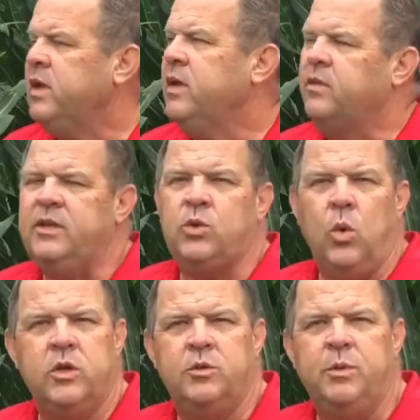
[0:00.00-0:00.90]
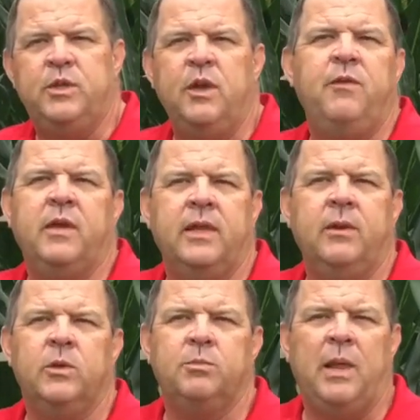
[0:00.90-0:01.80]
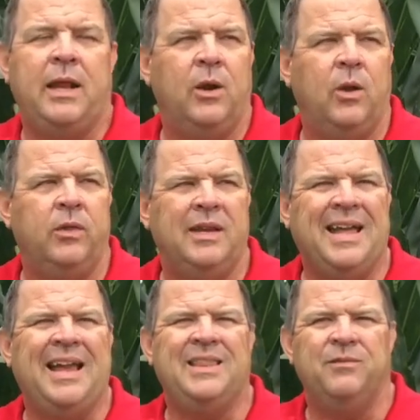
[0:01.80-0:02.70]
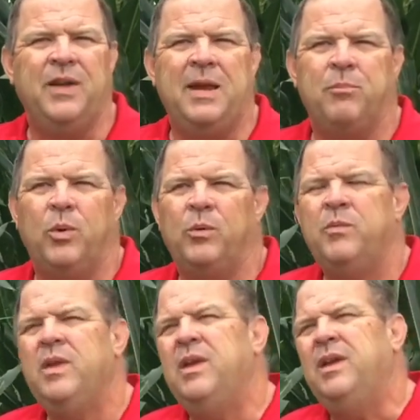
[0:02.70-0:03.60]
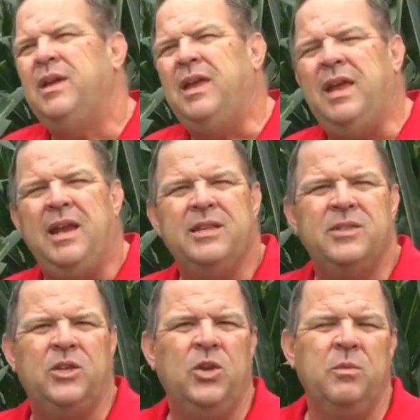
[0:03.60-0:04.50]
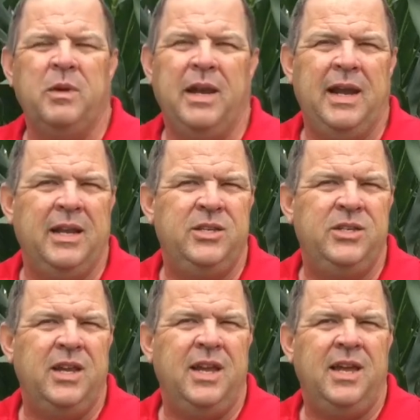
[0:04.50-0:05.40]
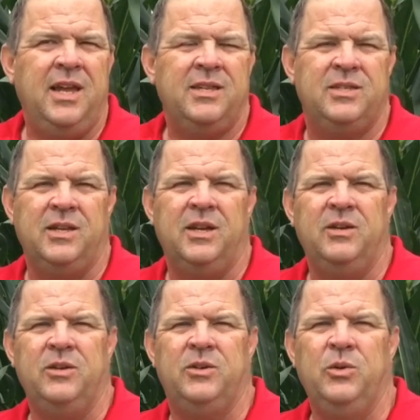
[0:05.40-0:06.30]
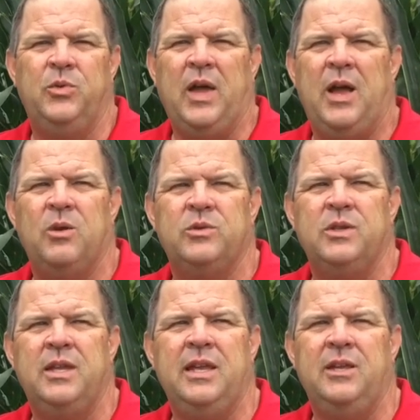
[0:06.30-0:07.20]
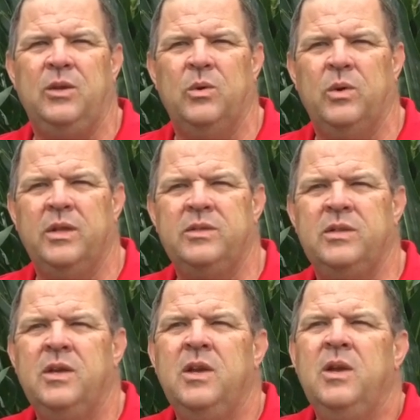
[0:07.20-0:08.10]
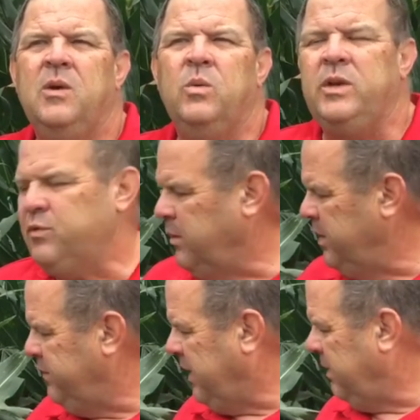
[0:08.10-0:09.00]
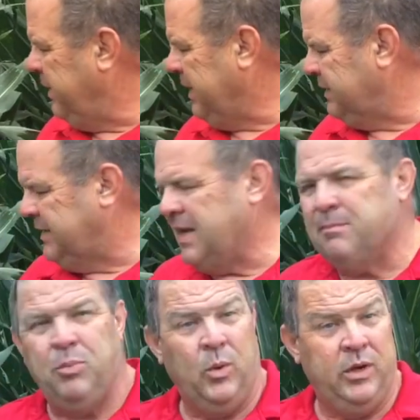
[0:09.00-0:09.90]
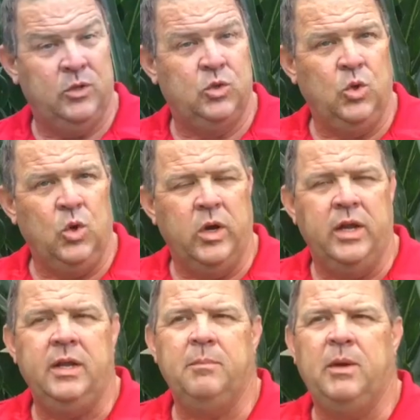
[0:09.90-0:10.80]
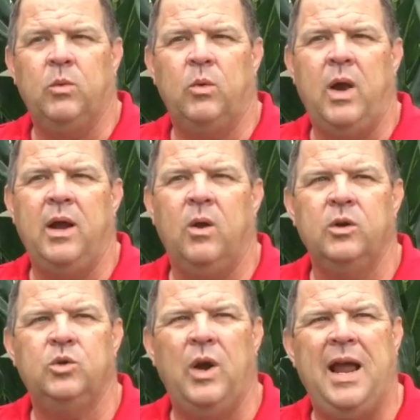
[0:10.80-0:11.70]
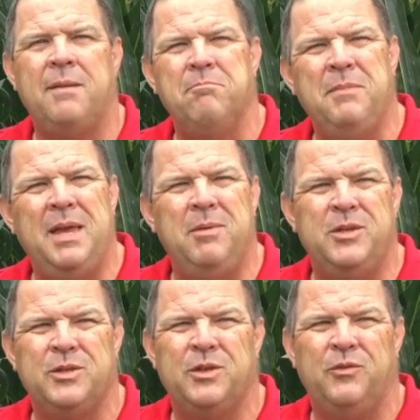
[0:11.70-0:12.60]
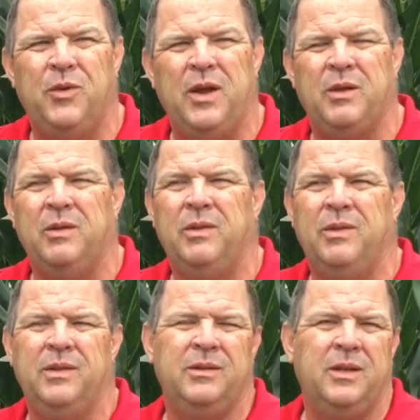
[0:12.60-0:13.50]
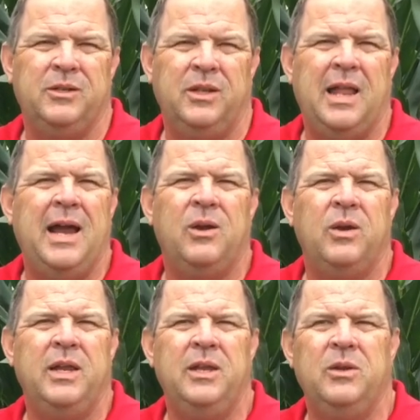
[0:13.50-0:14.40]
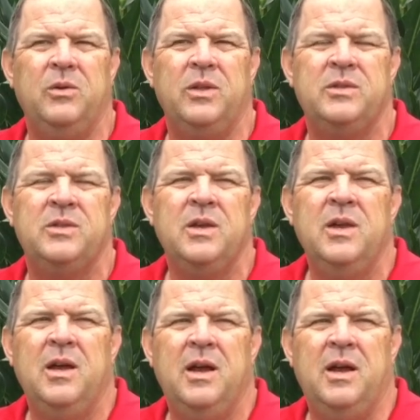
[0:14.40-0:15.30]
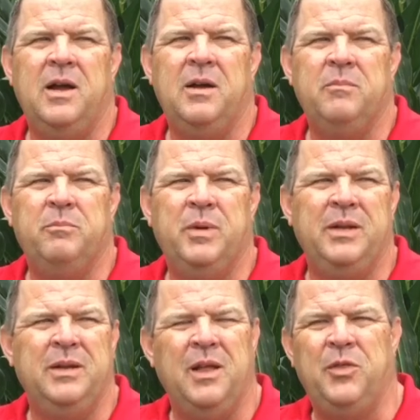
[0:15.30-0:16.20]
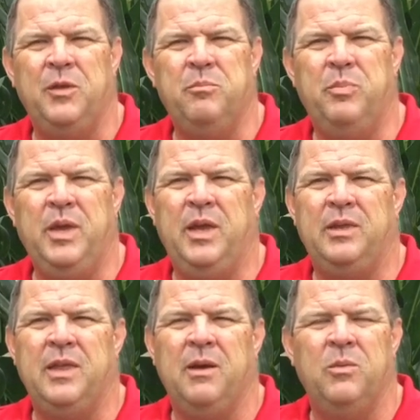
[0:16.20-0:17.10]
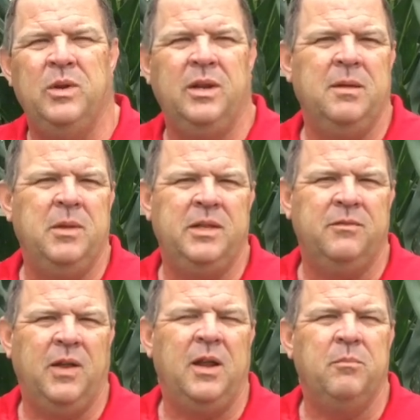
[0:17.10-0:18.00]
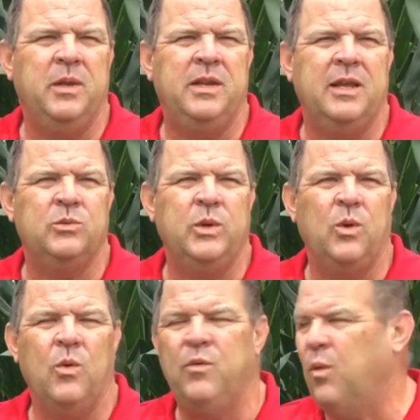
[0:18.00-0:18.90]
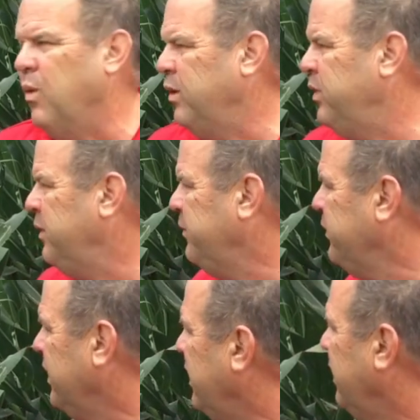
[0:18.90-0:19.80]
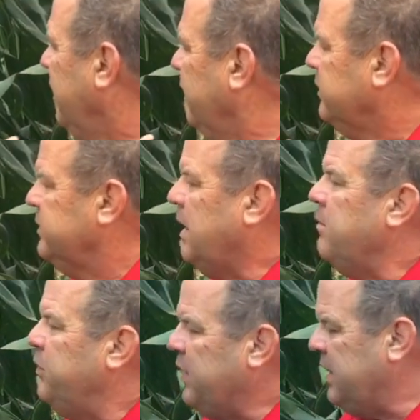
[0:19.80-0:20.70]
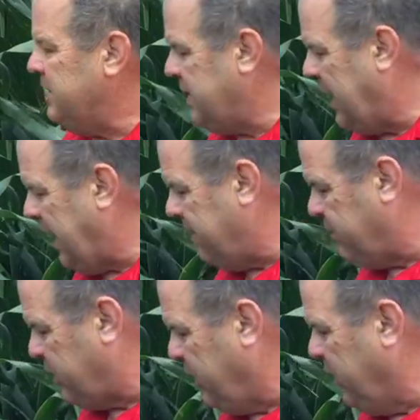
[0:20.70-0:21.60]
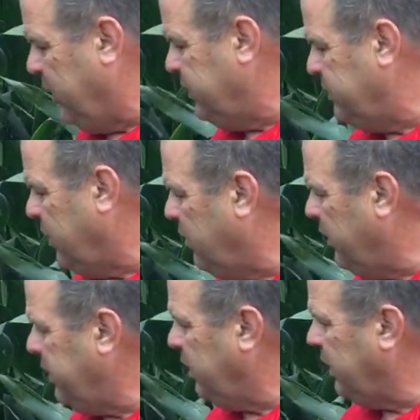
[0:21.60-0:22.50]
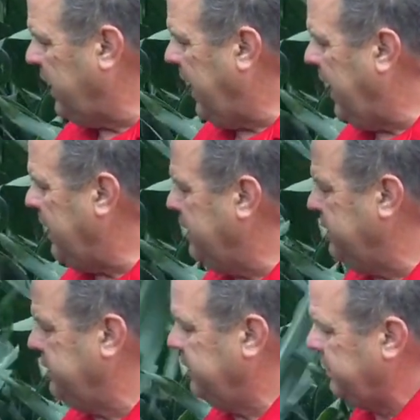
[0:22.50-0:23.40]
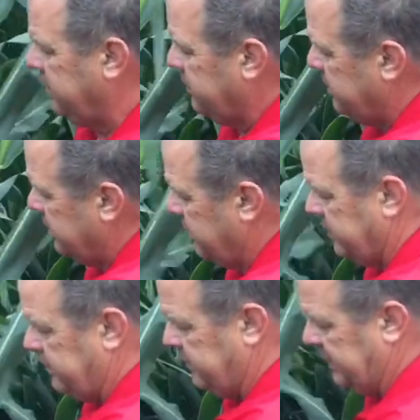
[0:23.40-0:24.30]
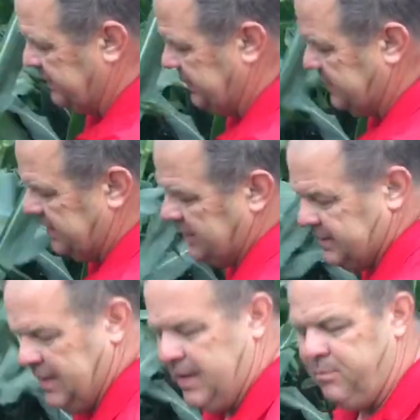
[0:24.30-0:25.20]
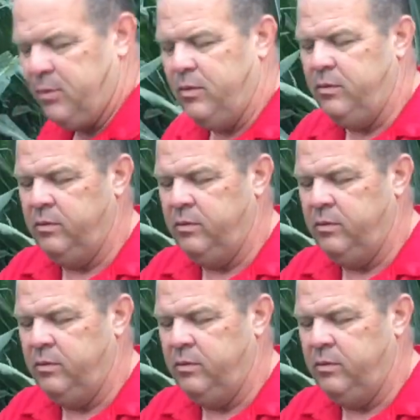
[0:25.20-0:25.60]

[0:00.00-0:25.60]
this corn specifically was planted on the 9th of April, and it's accumulated just under 2,000 heat units, which from a developmental standpoint is good. I mean, we're right on track, maybe just a freckle light on heat units, but nothing big that would limit development as we go forth. Some things that have occurred. So when you look at this as an example,